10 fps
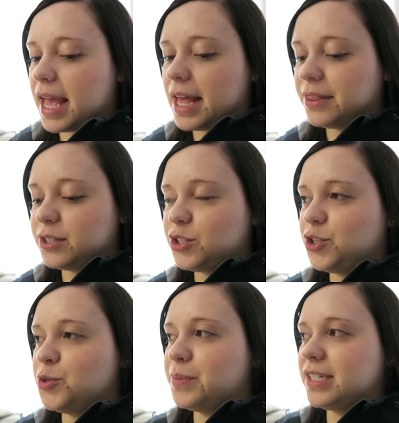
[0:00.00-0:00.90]
and the
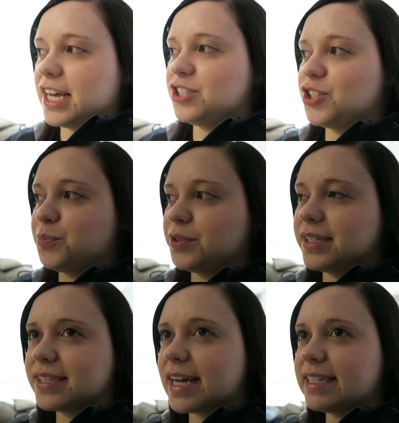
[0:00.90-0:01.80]
two potential
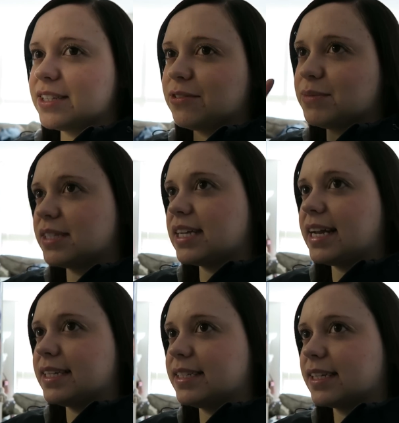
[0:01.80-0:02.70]
print sizes from
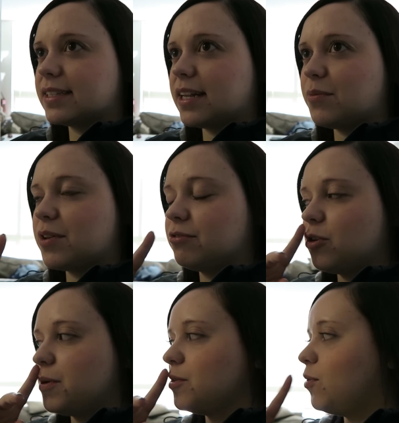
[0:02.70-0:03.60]
Society6 that I want to
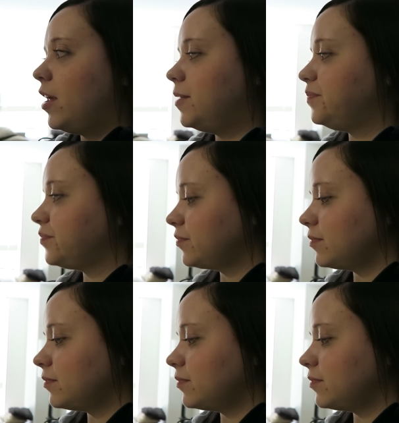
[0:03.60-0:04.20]
throw up on the wall.